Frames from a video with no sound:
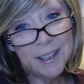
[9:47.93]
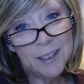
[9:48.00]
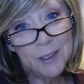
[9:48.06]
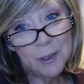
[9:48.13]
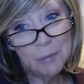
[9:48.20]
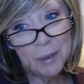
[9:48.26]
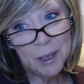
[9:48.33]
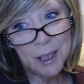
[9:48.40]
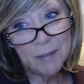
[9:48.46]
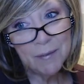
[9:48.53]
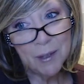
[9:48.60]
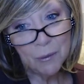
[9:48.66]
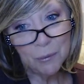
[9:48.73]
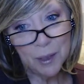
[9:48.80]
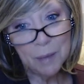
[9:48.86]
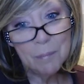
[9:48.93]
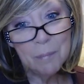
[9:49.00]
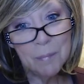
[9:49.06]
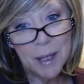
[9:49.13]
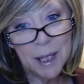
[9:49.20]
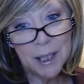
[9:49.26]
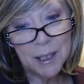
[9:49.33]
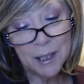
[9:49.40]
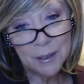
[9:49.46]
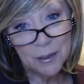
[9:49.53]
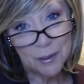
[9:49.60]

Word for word: Can you believe that we made it